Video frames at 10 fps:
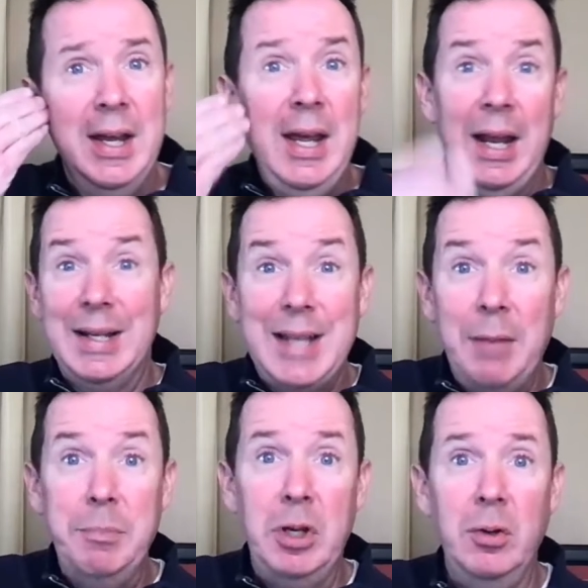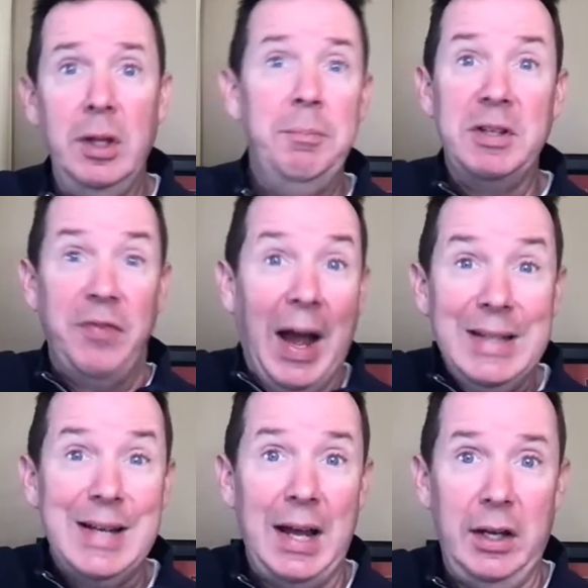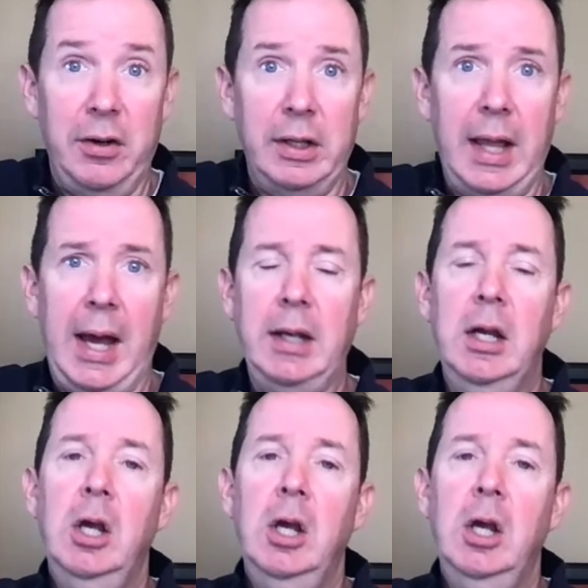and it's on mute, and Ms. Fine's not hearing that.